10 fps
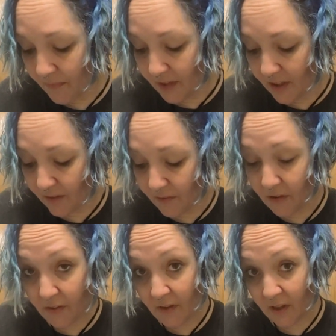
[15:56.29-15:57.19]
I can't
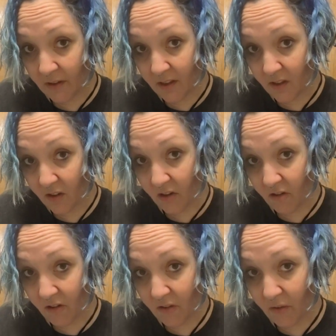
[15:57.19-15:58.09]
feel a thing. I can touch
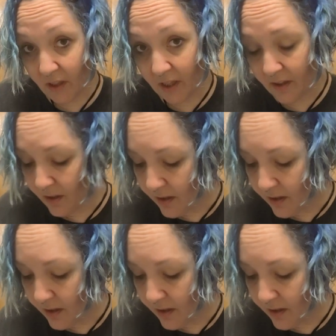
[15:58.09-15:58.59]
her, it's okay.